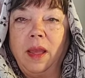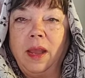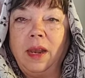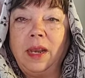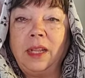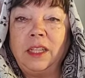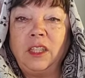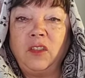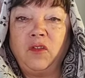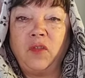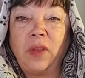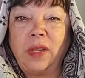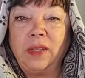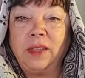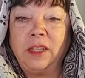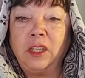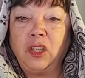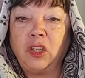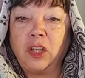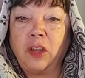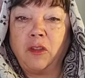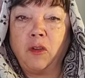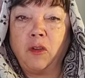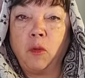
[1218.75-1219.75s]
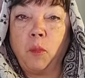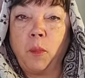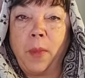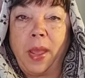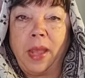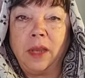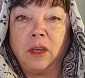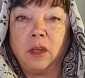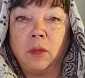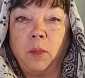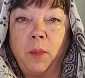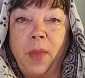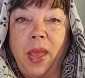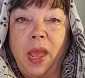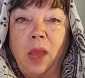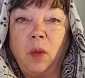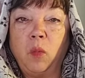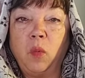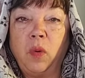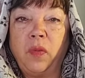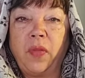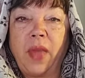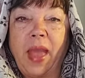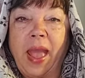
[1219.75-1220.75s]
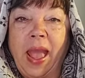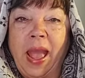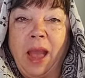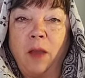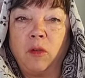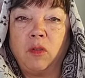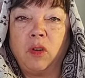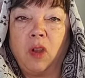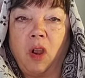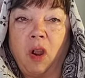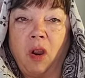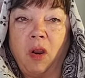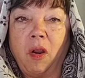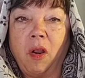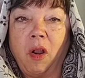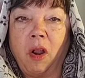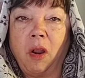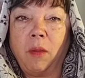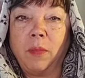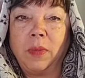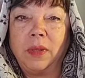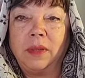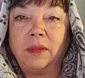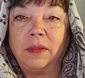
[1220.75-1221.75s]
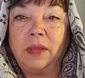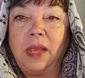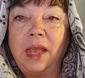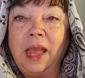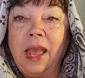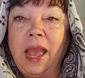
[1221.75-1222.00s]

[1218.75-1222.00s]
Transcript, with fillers: Let's face each other man to man without our armies,